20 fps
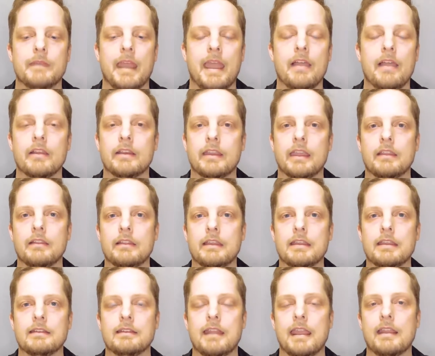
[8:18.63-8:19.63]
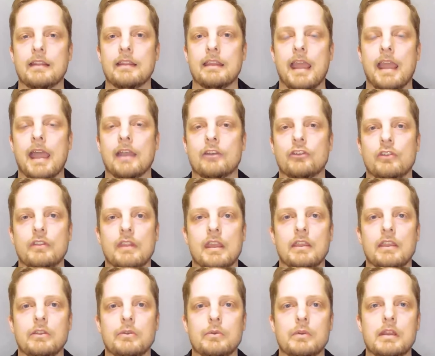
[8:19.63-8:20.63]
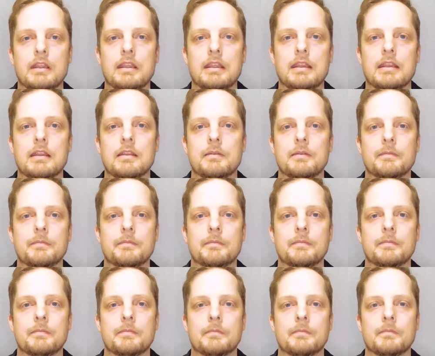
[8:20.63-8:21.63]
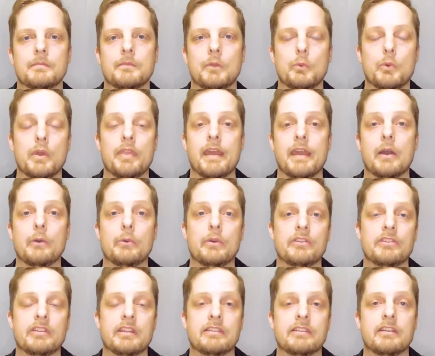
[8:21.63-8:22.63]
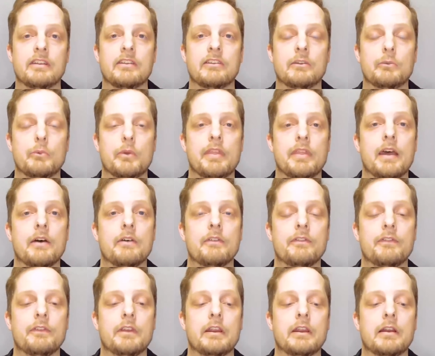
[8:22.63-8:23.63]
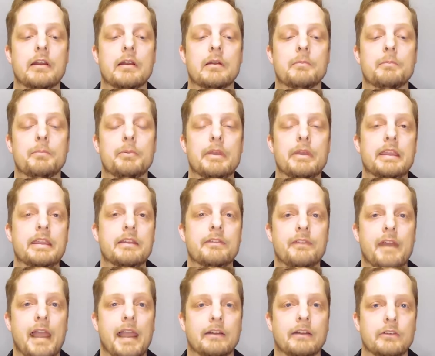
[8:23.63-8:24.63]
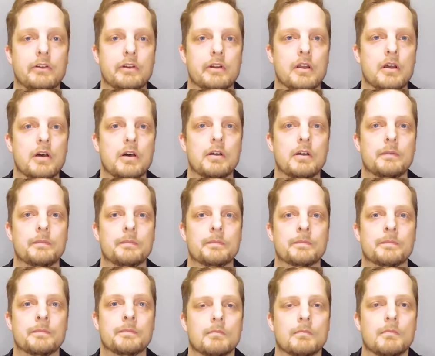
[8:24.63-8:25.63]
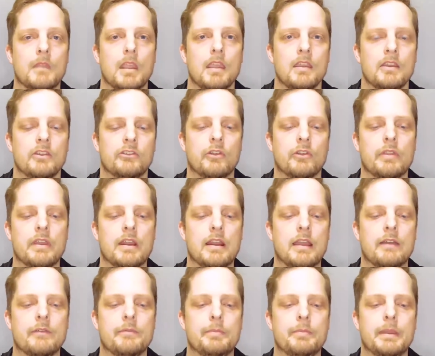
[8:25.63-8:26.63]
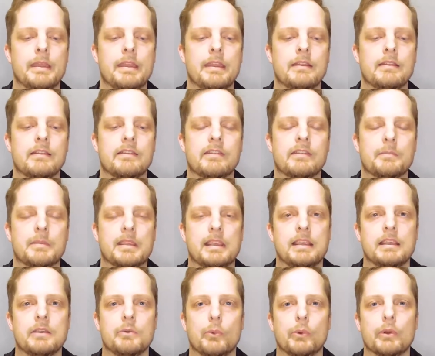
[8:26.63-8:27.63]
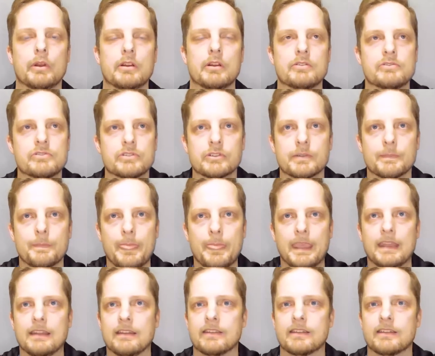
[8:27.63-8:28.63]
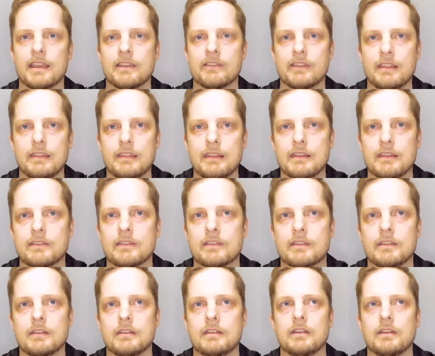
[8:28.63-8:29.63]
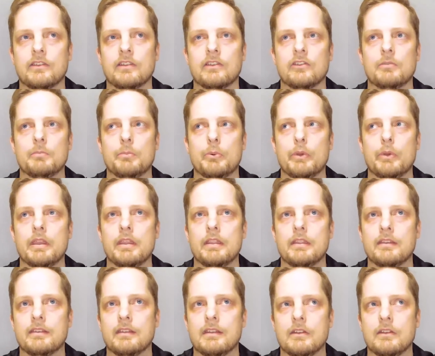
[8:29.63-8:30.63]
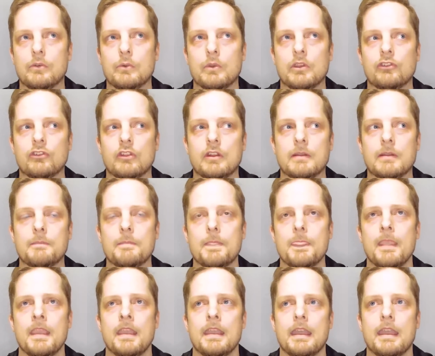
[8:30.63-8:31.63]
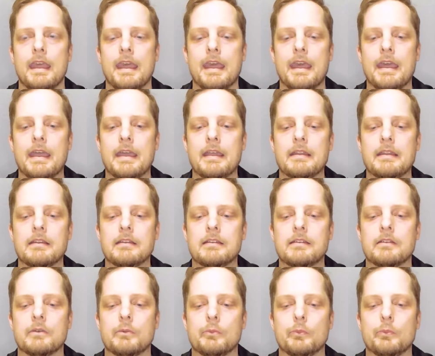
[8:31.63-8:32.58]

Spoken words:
elegantly take the action that you need without resistance and without fear playing a factor at all? So there have been some key words in discussing this decision point and this intuition, and